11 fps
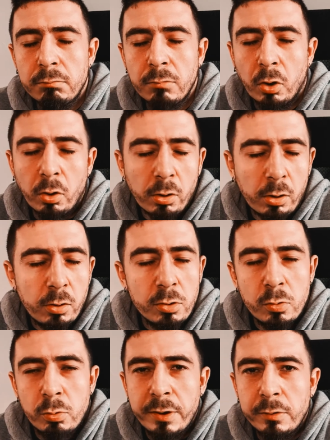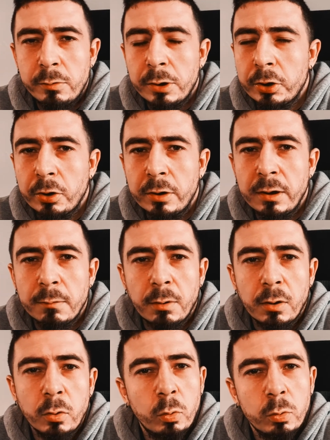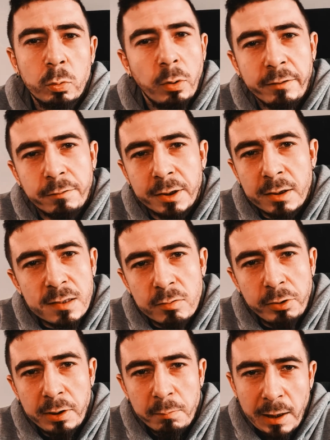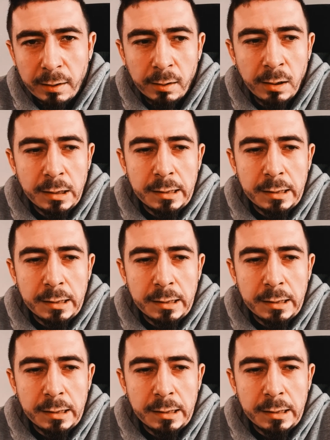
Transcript: autos, whether we're talking about whatever, it doesn't really matter.